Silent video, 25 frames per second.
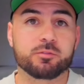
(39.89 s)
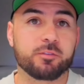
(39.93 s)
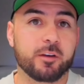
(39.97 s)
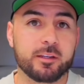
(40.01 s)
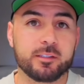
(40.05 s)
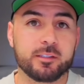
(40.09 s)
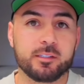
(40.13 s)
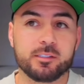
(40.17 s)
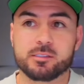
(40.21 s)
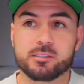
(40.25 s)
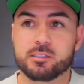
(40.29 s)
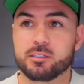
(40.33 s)

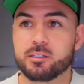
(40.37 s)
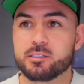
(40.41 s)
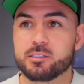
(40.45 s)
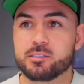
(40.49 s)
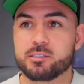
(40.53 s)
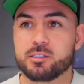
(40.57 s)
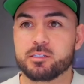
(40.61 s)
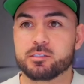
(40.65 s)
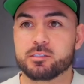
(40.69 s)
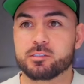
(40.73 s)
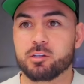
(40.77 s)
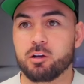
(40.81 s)
find these
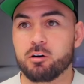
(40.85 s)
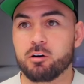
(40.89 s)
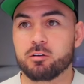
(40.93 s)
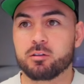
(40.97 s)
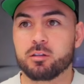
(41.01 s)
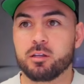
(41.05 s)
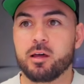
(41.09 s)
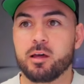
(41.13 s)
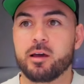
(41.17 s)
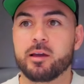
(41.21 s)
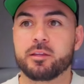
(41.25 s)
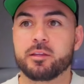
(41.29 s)
listings
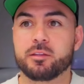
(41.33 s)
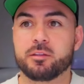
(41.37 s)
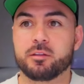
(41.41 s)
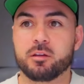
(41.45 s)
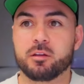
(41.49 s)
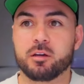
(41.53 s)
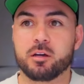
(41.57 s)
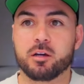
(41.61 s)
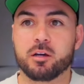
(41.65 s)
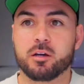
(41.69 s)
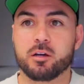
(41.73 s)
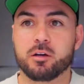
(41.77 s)

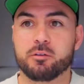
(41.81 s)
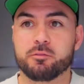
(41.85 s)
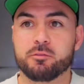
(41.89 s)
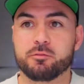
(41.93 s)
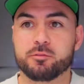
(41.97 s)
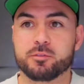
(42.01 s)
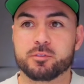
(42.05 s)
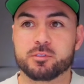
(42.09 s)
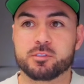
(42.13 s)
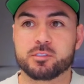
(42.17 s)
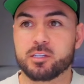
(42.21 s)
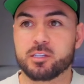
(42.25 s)
online
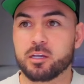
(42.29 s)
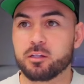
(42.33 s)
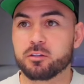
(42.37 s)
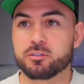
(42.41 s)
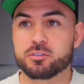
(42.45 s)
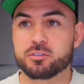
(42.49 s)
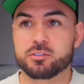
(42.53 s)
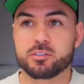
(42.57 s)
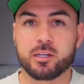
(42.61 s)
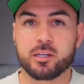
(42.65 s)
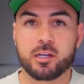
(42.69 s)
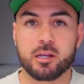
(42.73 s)
of
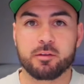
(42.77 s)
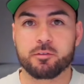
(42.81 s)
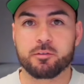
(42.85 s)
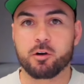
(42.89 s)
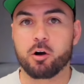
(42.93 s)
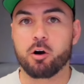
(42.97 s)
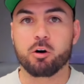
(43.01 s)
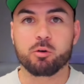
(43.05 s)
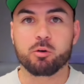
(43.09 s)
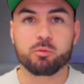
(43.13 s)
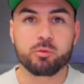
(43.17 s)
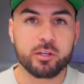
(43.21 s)
sellers that have
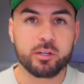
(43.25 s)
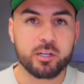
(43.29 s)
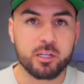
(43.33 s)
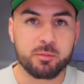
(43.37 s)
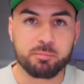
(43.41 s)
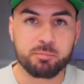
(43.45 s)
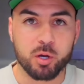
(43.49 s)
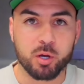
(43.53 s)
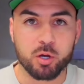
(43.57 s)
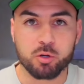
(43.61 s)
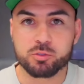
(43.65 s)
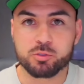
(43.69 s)

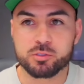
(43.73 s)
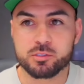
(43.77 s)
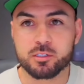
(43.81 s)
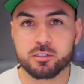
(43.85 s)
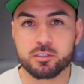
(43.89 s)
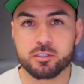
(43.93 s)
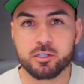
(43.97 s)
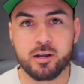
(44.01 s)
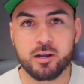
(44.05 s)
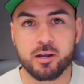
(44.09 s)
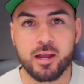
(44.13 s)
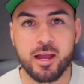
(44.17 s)
already
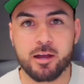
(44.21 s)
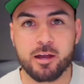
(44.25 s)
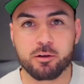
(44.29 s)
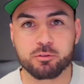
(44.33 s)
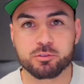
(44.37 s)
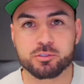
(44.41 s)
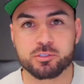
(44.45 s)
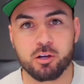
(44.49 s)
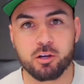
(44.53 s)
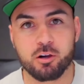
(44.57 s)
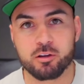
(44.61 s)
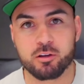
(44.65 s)
posted their
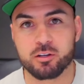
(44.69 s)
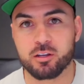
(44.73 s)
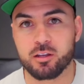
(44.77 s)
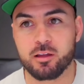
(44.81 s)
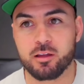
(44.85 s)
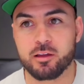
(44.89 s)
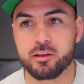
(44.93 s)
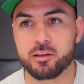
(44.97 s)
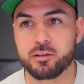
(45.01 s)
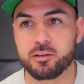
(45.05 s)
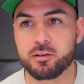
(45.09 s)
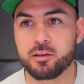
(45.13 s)
house
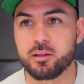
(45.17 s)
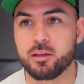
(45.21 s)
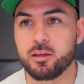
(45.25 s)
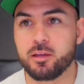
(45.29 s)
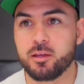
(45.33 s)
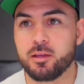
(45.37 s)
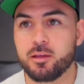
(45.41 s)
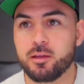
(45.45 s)
online,